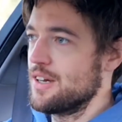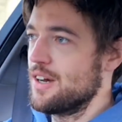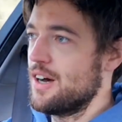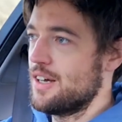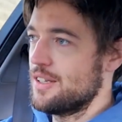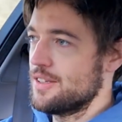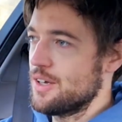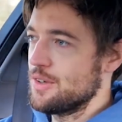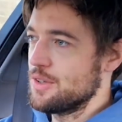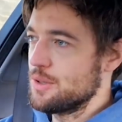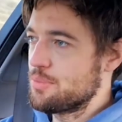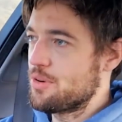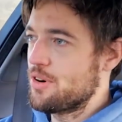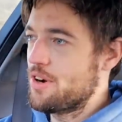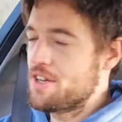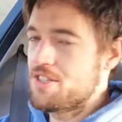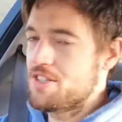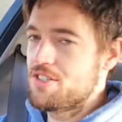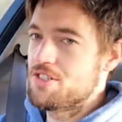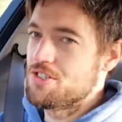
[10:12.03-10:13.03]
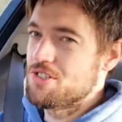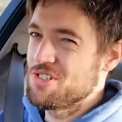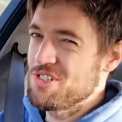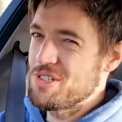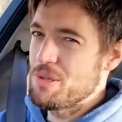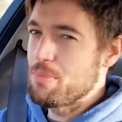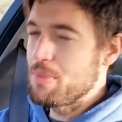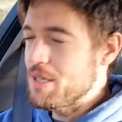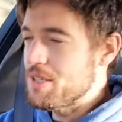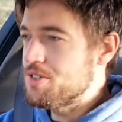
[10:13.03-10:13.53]
although the price is just
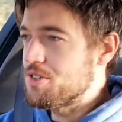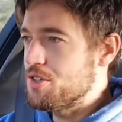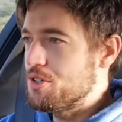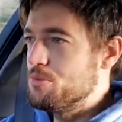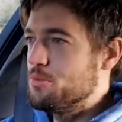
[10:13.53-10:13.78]
a bit too